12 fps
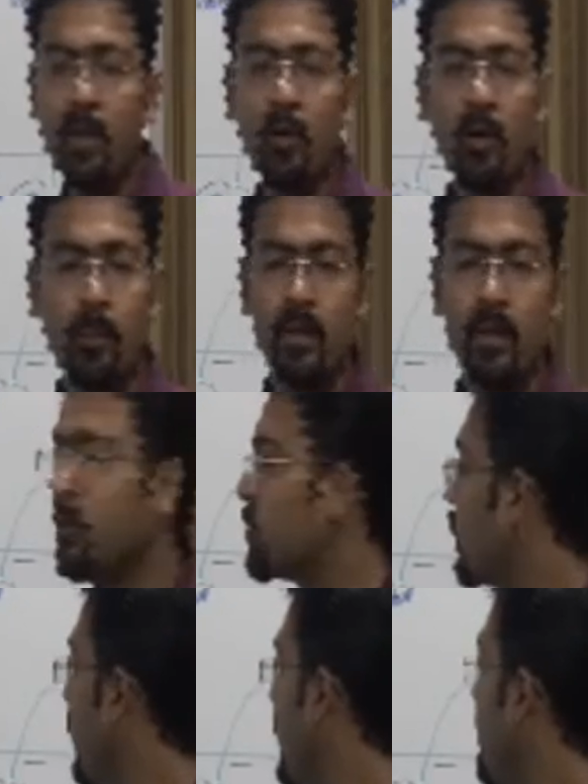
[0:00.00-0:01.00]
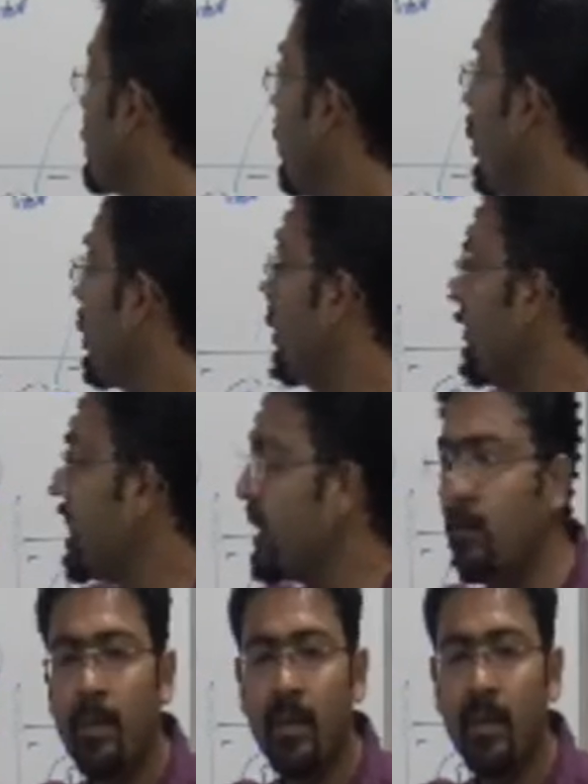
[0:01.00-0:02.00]
B. So A is more volatile,
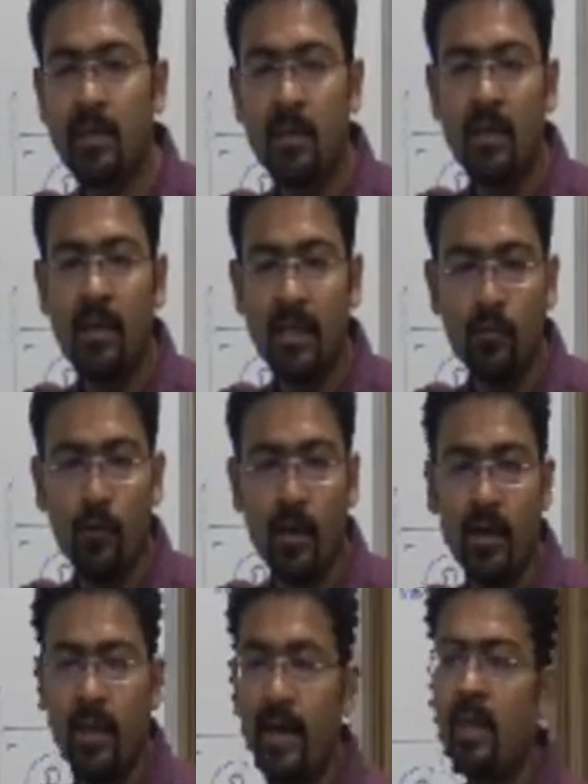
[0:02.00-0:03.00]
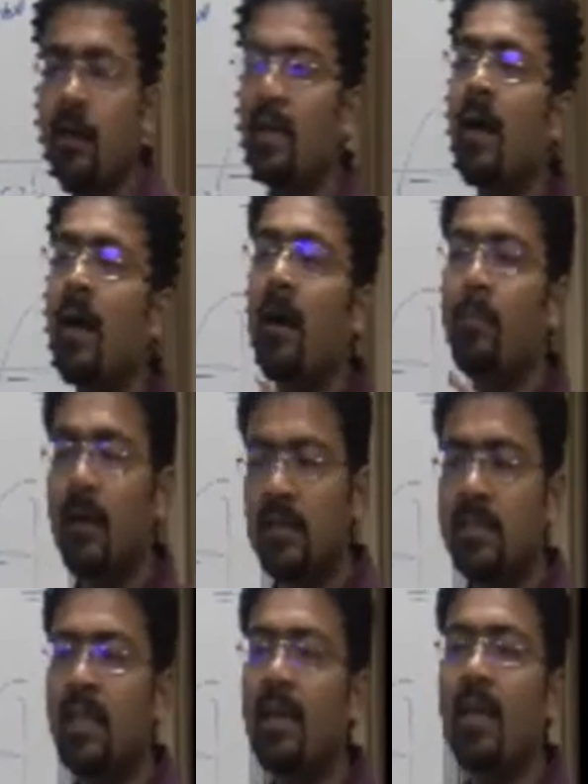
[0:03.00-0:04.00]
B is less volatile. I'm
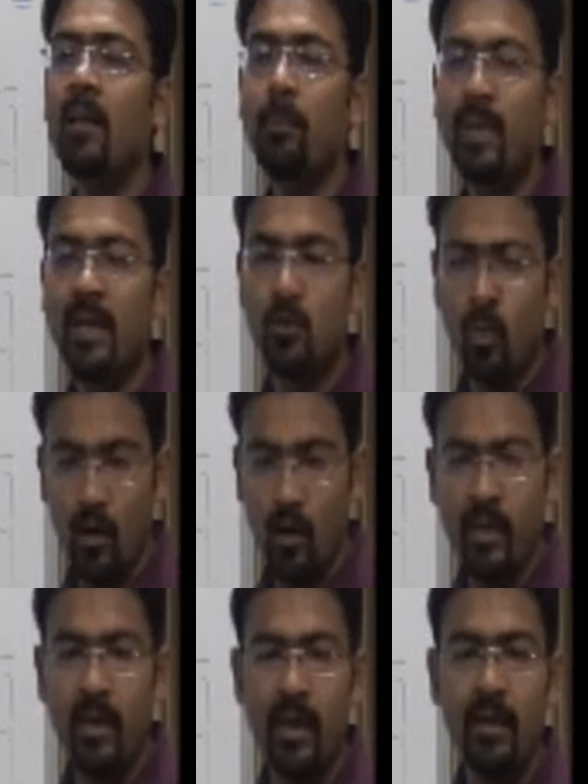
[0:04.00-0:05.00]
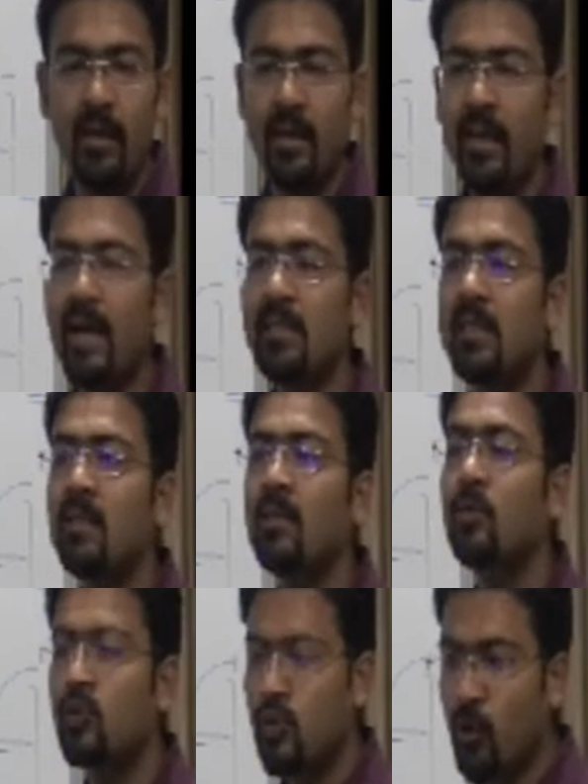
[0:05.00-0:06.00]
considering B as solvent and A as
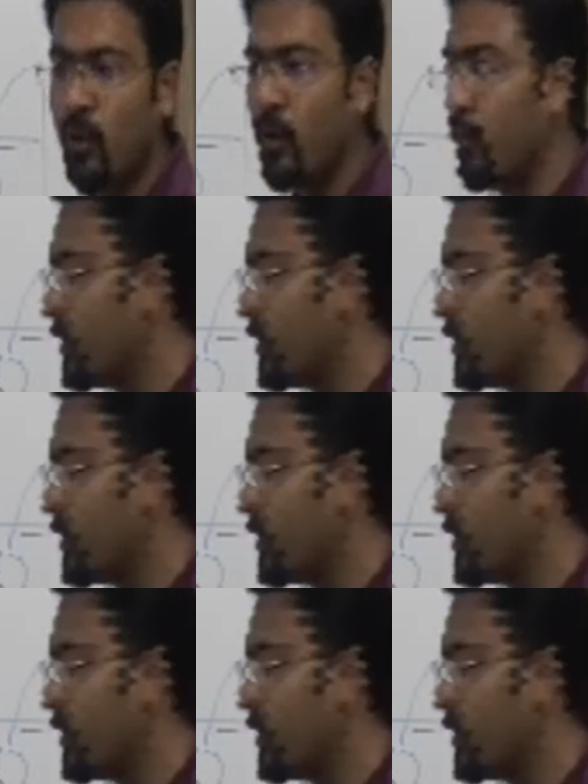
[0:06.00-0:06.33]
solute.